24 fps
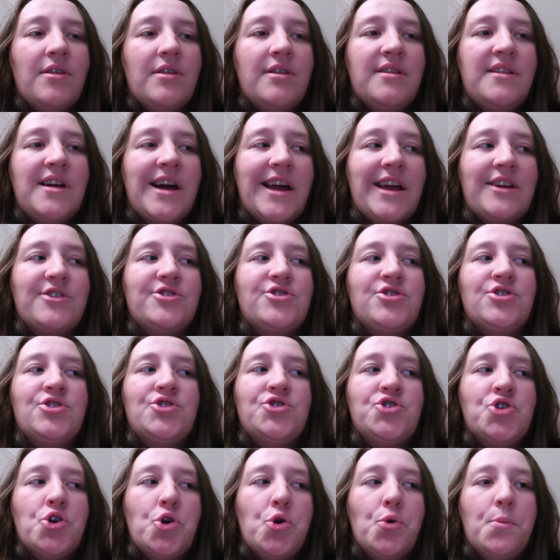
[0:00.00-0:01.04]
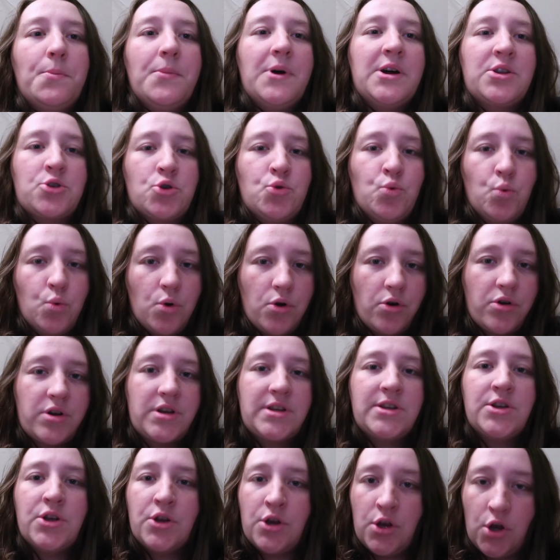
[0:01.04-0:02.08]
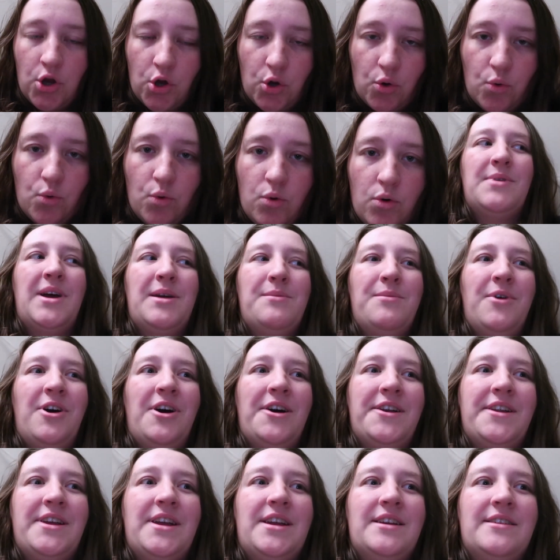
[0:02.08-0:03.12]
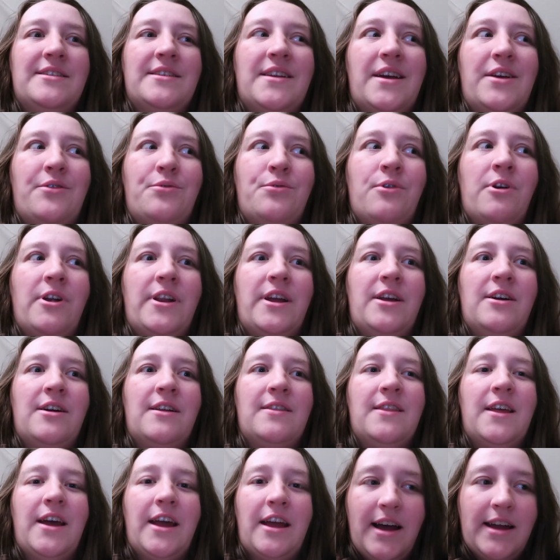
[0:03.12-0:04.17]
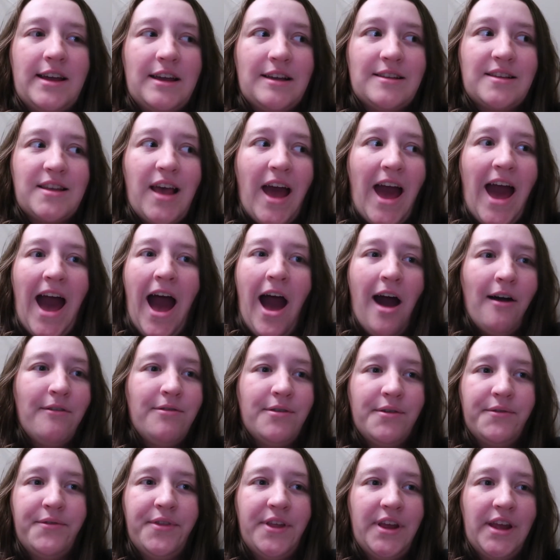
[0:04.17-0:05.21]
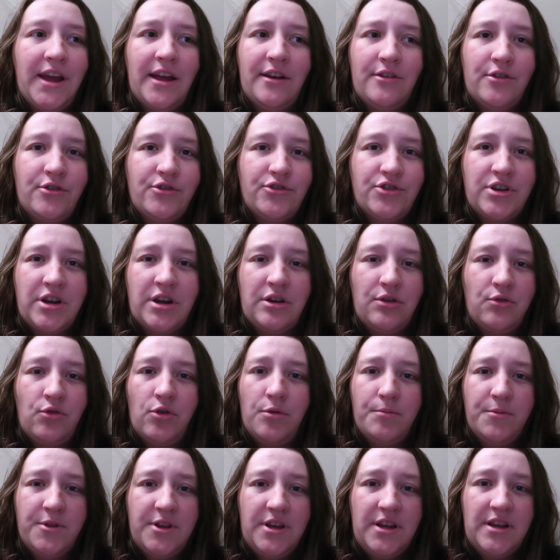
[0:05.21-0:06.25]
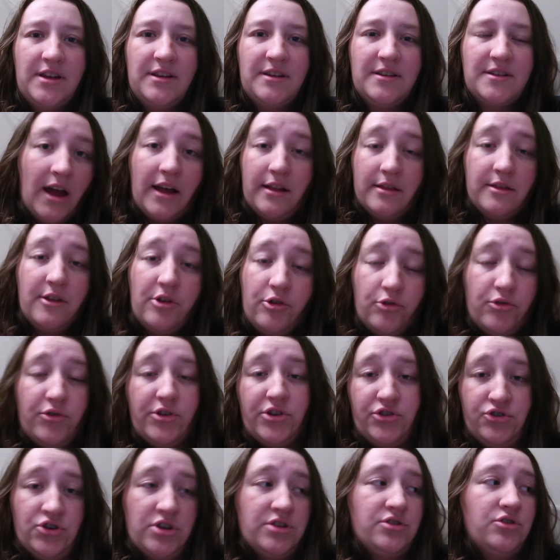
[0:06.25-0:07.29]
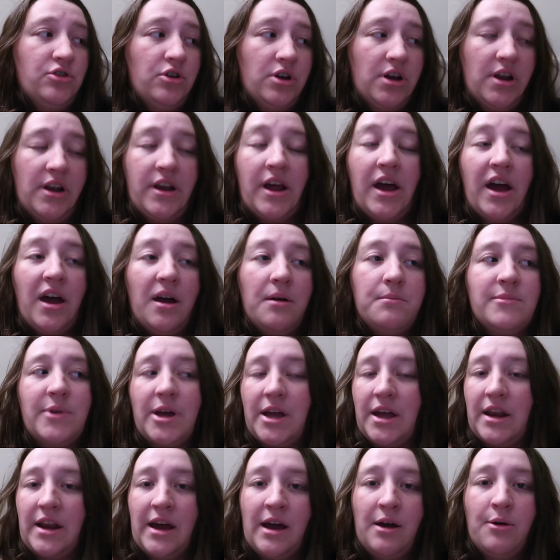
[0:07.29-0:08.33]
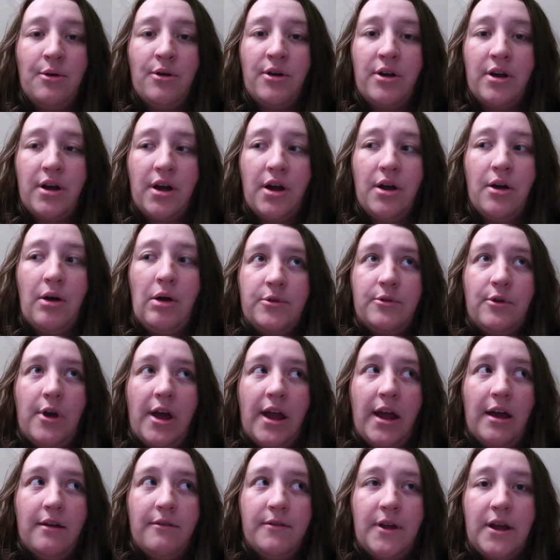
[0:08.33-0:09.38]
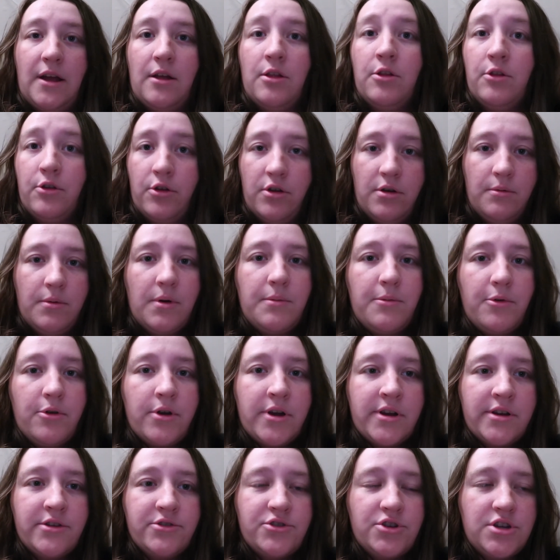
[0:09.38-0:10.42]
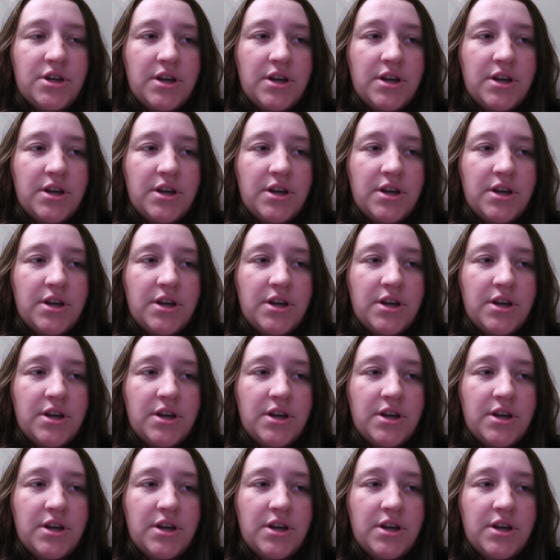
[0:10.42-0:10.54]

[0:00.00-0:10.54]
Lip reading: like so much work to do. My body is like running on like, I guess, half of the energy it normally is. I literally just took a nap like an hour ago. So I have like a little bit more energy